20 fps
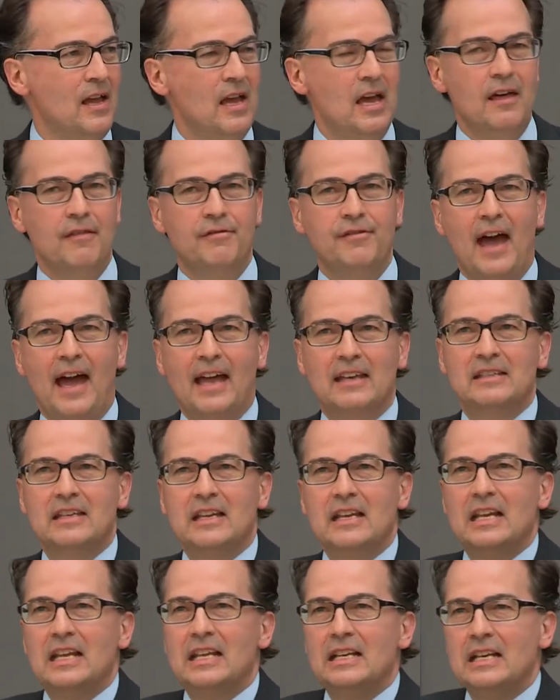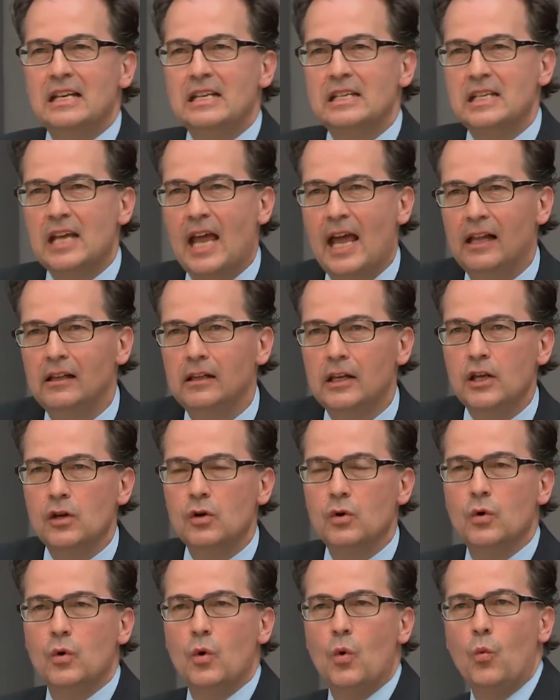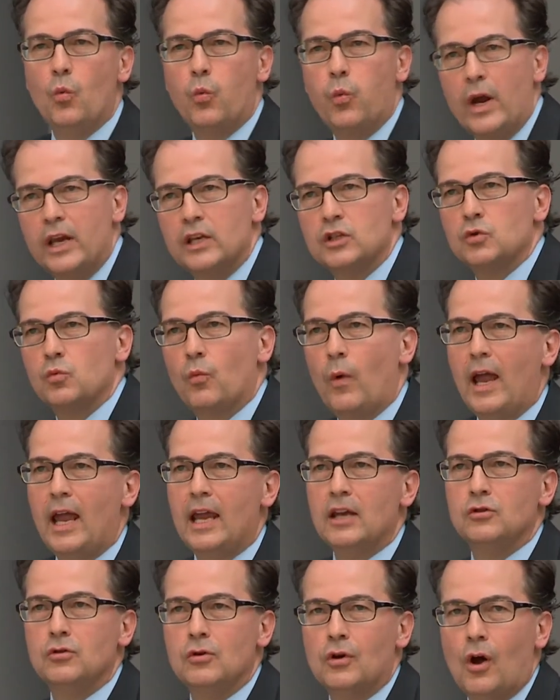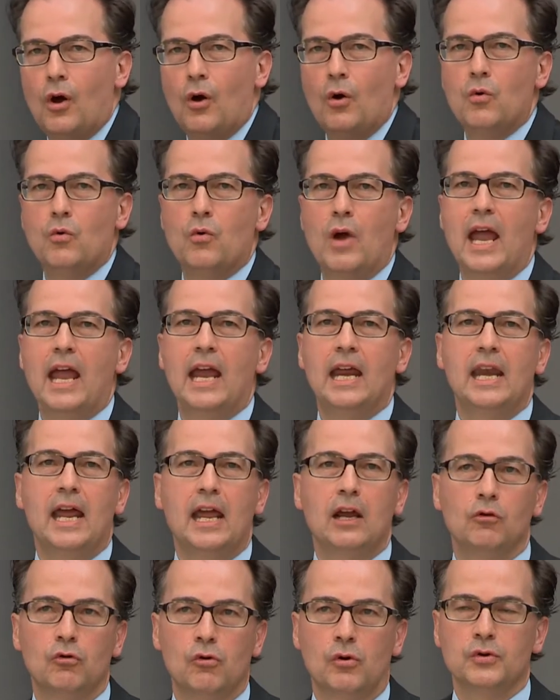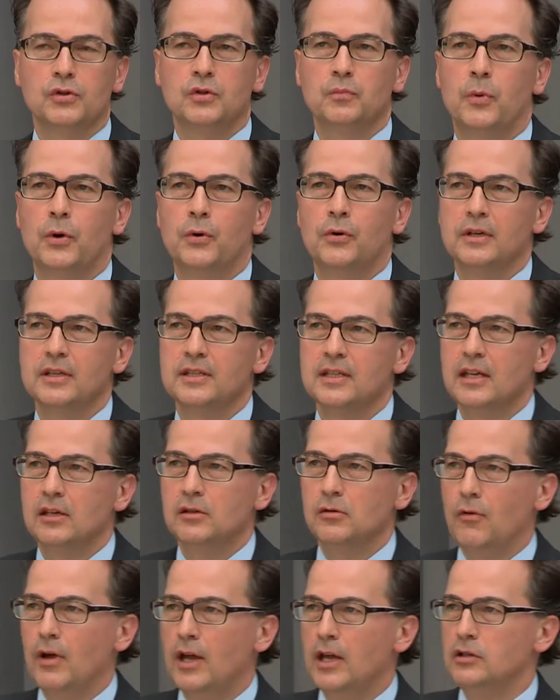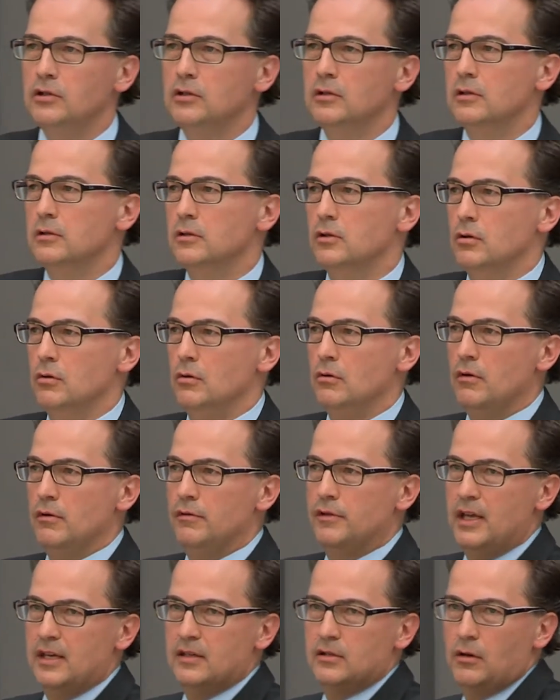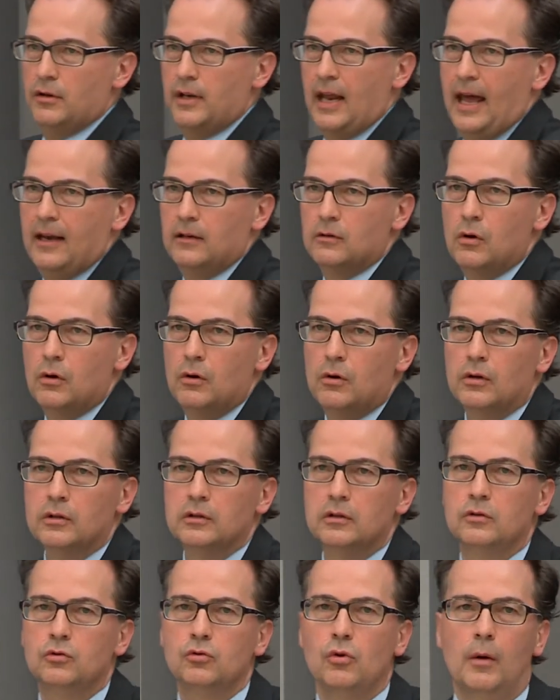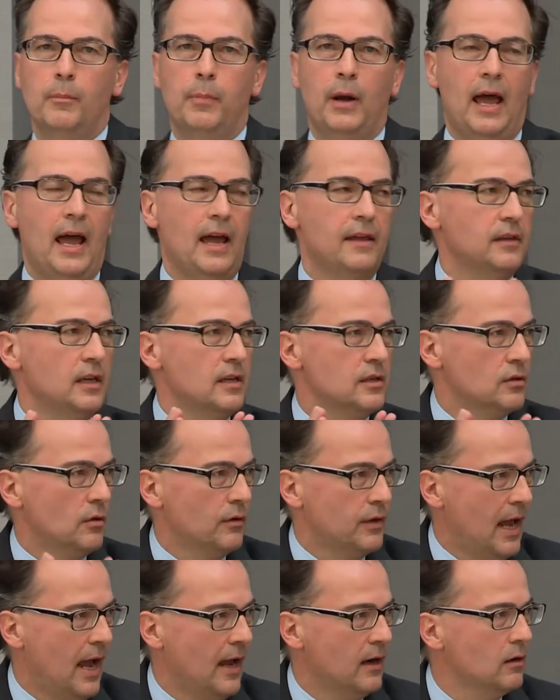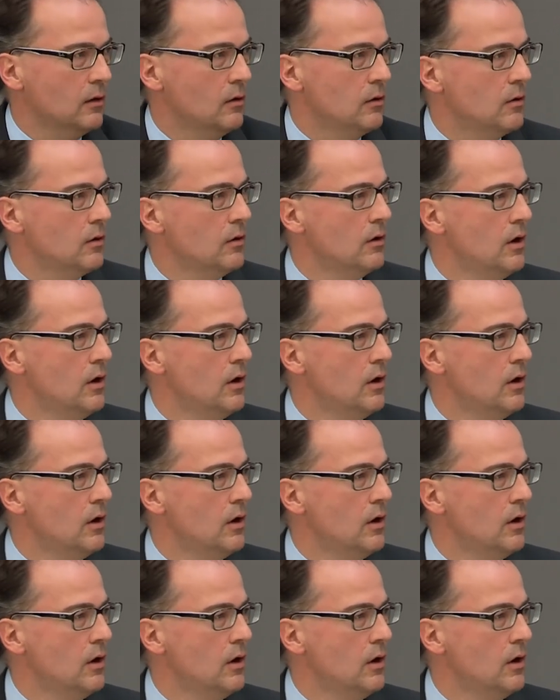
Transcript: that tell you which way to go in a cross-border situation, to this or that court, to apply this or that law,